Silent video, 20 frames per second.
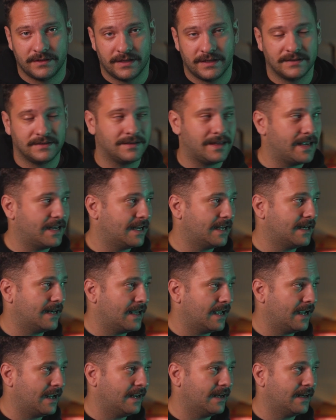It's late at
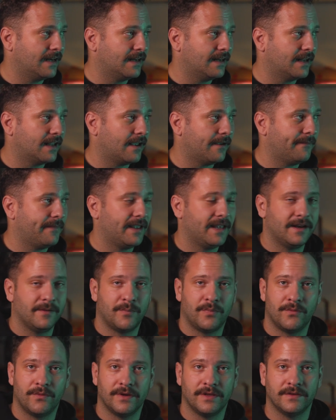night. I made a
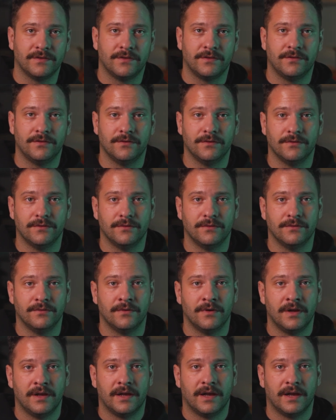point to